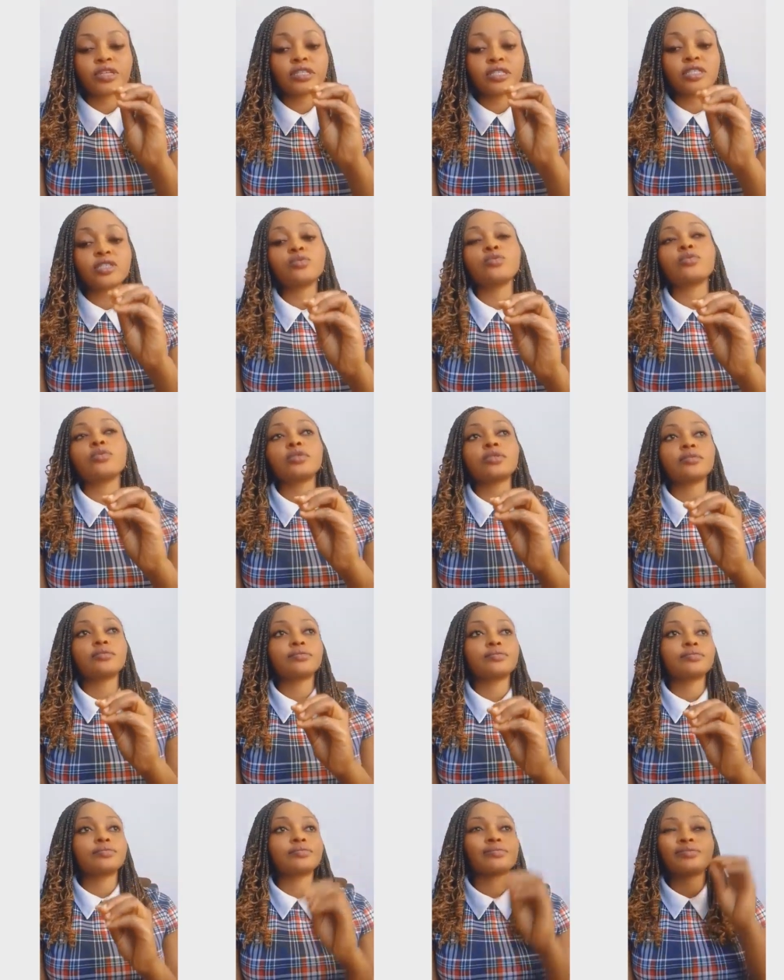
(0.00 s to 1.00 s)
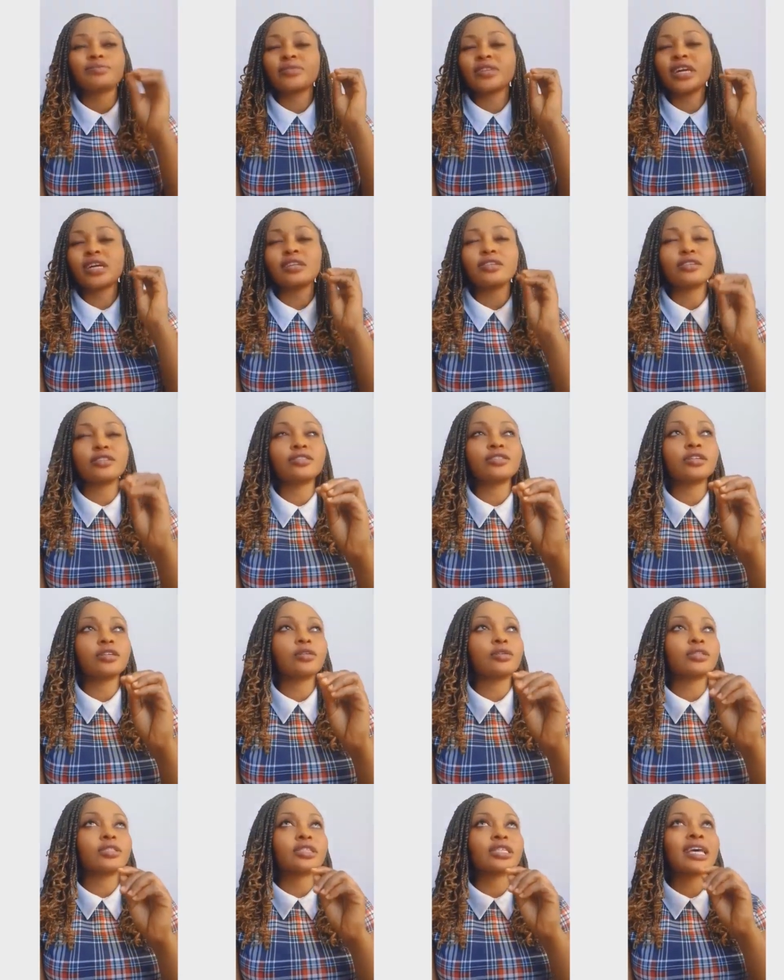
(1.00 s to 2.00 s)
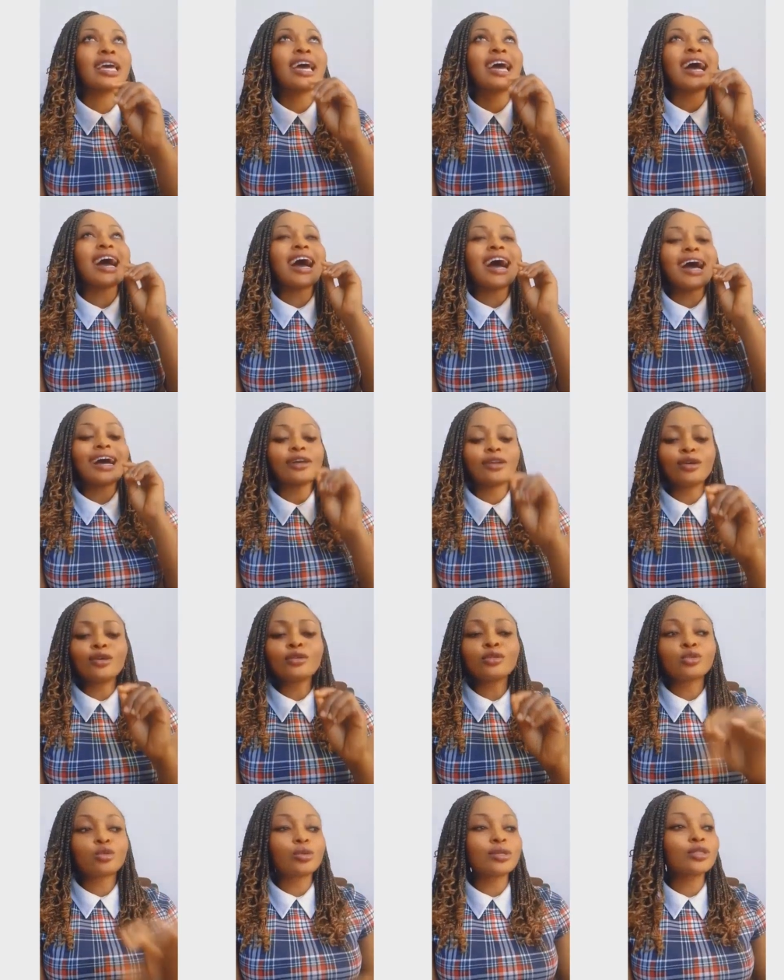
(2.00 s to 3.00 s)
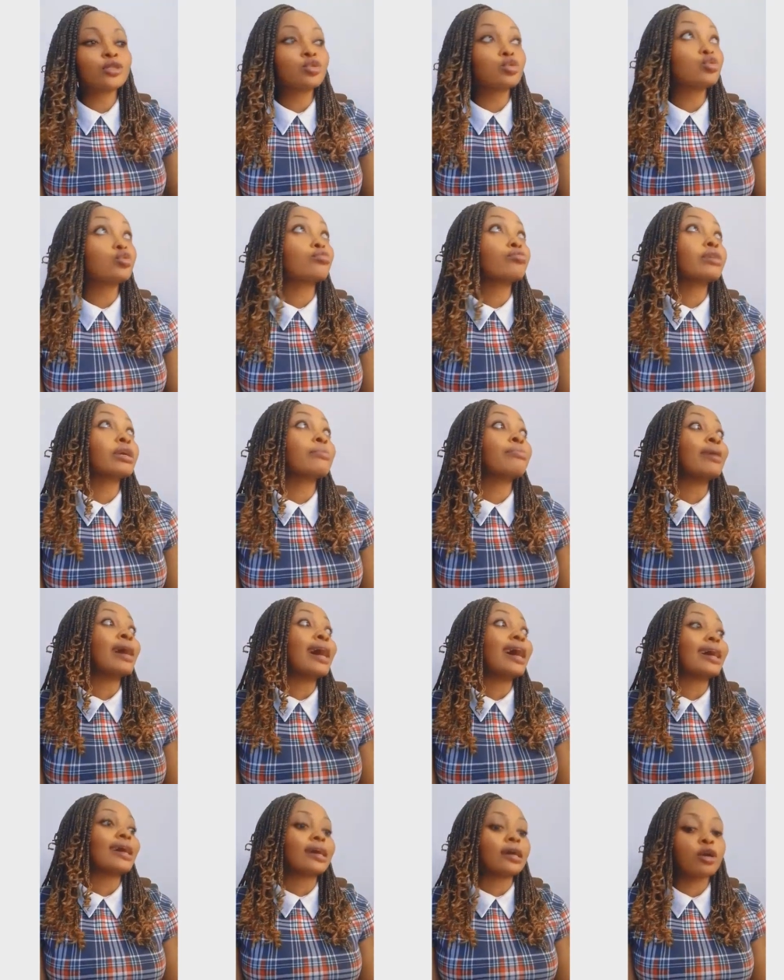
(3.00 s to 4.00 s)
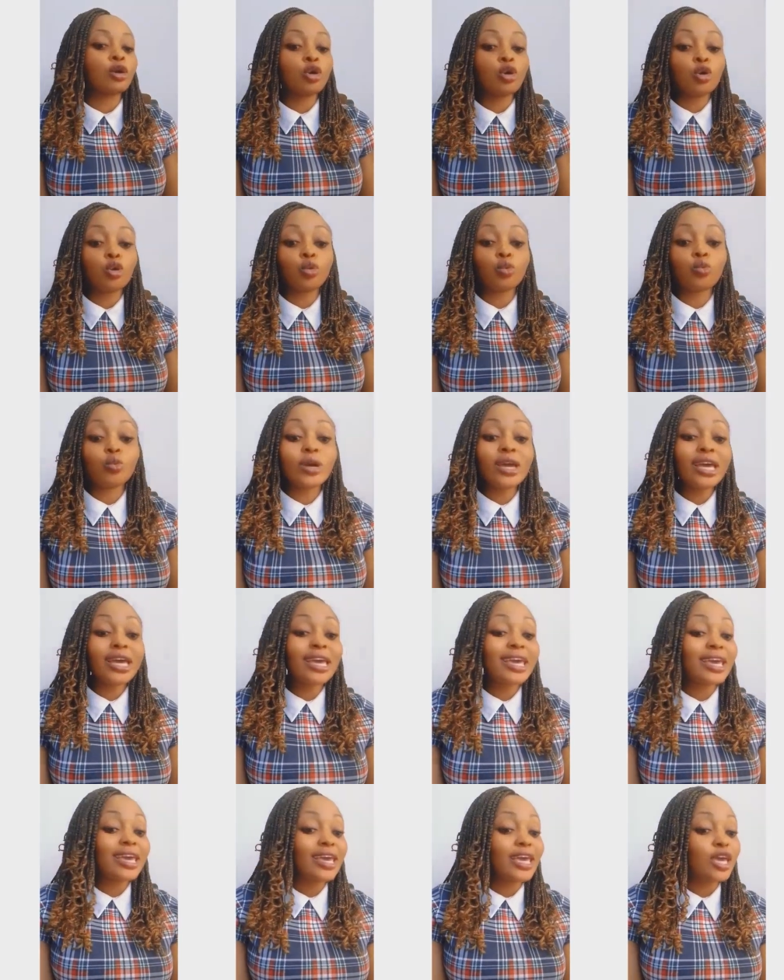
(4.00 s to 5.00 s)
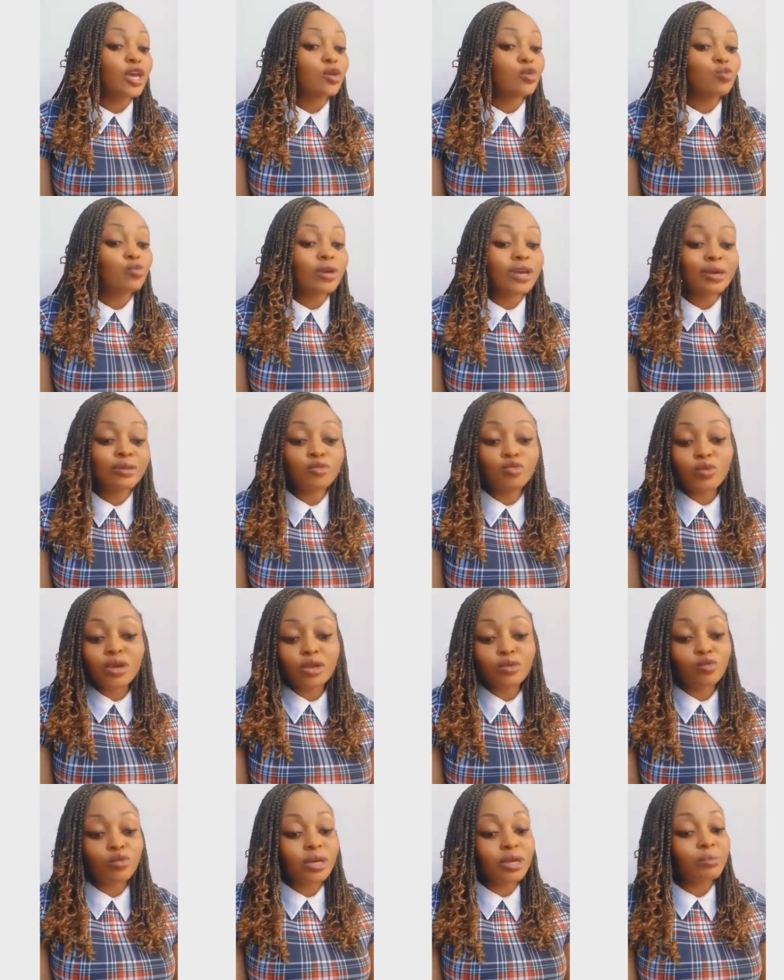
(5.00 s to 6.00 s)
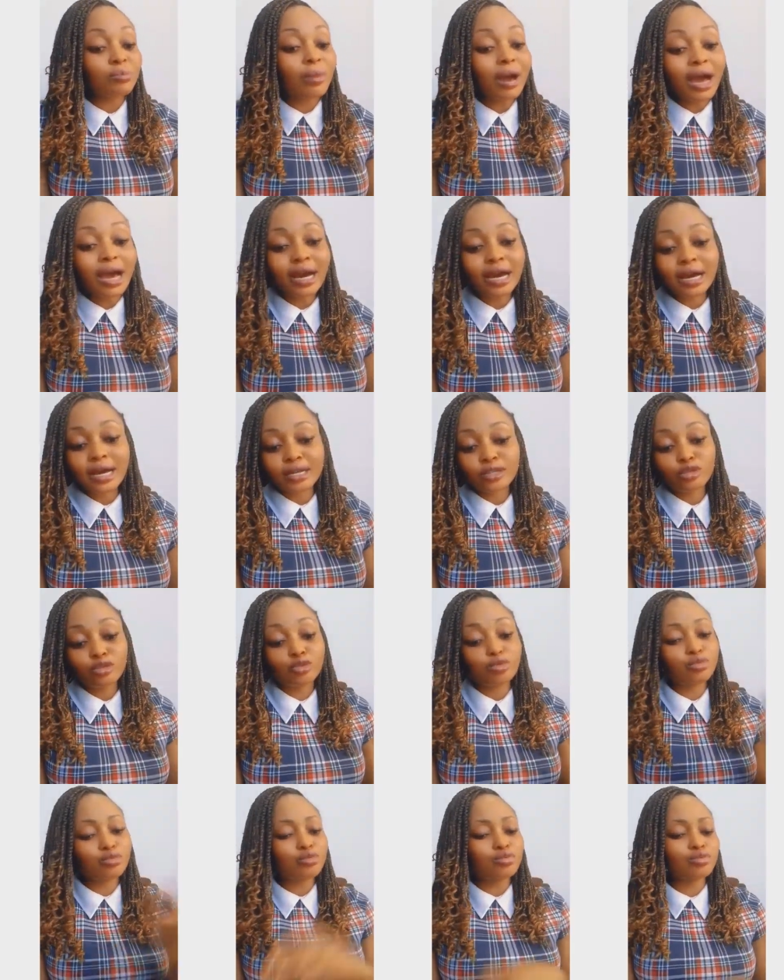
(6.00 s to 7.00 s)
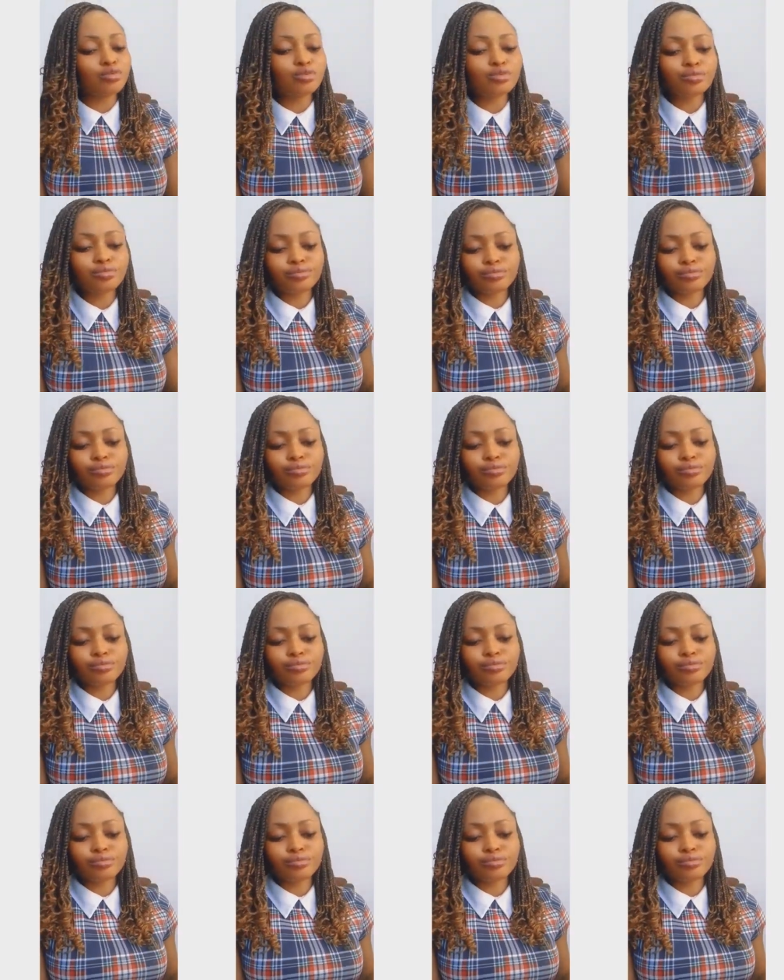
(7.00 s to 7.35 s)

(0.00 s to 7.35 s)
D1. I learned a lot, and also it took me back, way, way, way, way back to